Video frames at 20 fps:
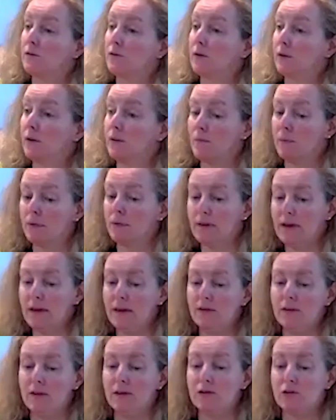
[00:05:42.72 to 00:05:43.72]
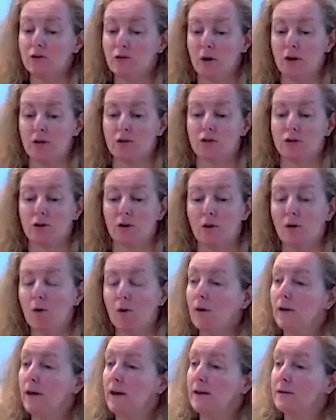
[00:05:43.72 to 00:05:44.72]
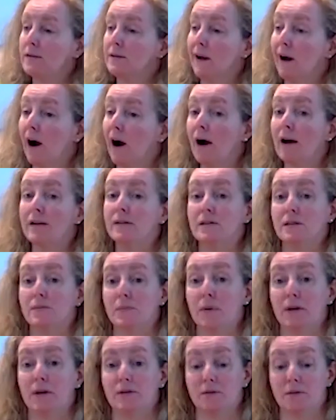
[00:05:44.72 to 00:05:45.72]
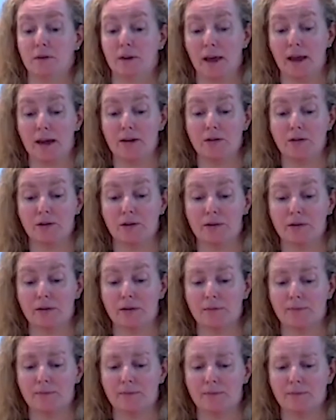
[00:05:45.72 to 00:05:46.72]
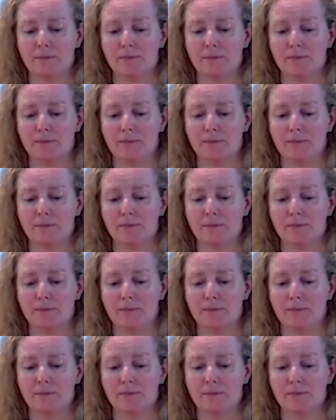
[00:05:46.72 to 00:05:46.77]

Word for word: to complete the structure according to God's specifications.